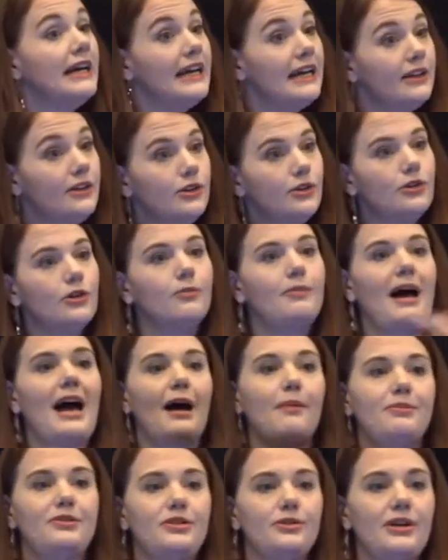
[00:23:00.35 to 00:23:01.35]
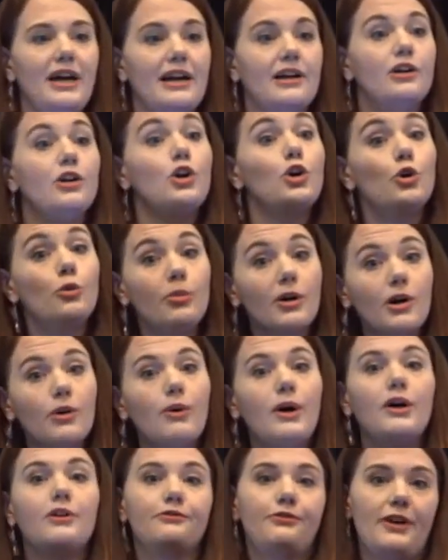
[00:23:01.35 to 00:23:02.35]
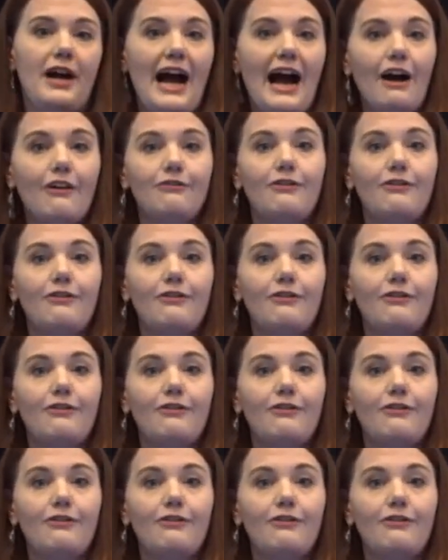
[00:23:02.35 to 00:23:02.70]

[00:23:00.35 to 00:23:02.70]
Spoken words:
in Google Maps, you get an Uber quote for how